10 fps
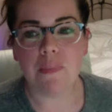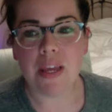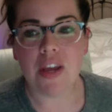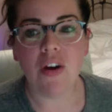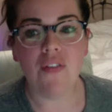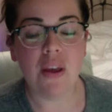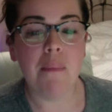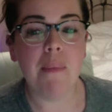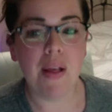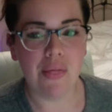PRV a
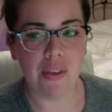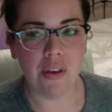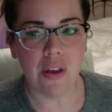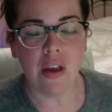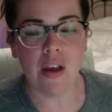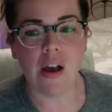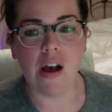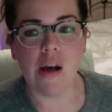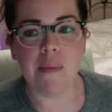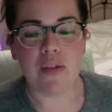month.
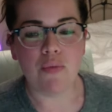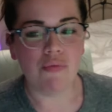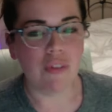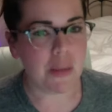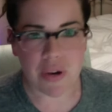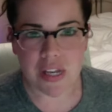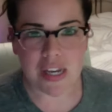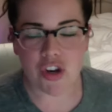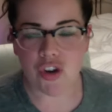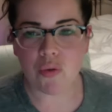Um, it's a really
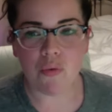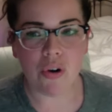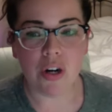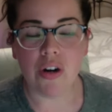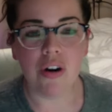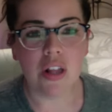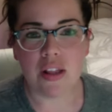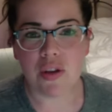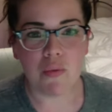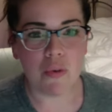prestigious award. Earning
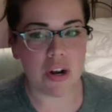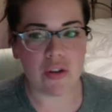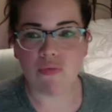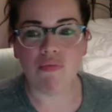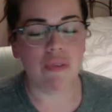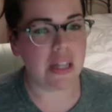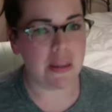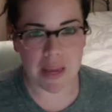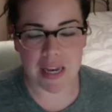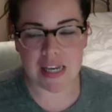this award is a really
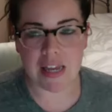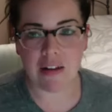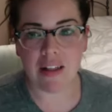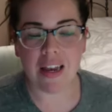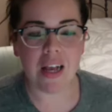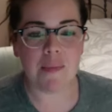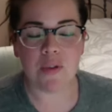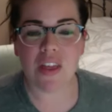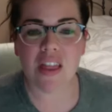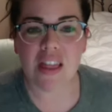big deal, and it comes with
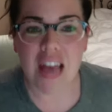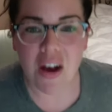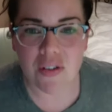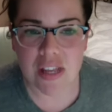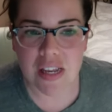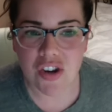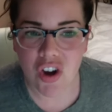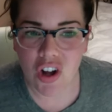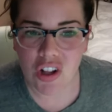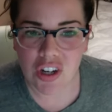a thousand
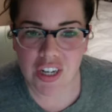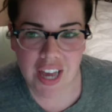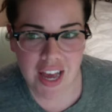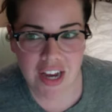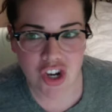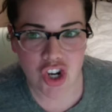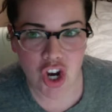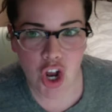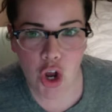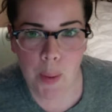dollar cash
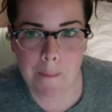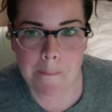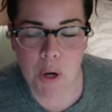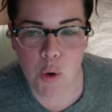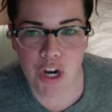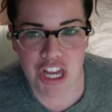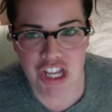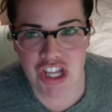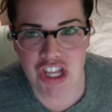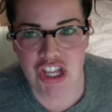
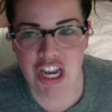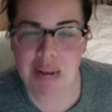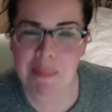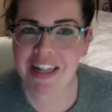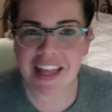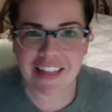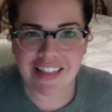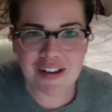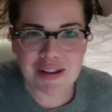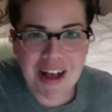bonus. Anybody like a
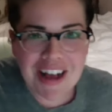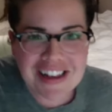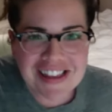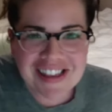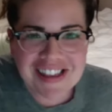thousand bucks?